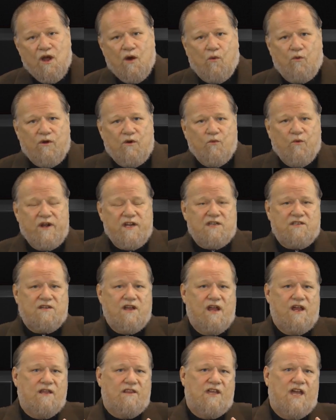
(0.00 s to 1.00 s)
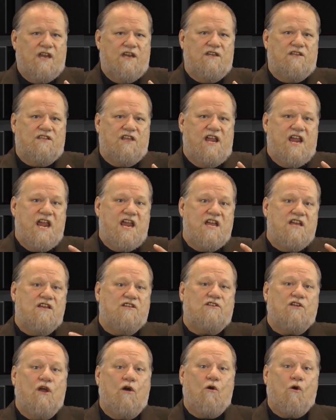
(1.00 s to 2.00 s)
When we say that he
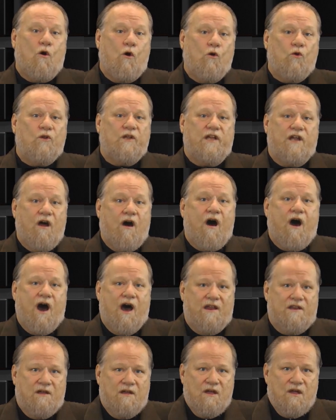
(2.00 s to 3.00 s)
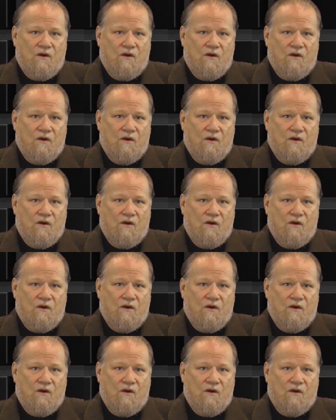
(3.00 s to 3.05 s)
is a holy God,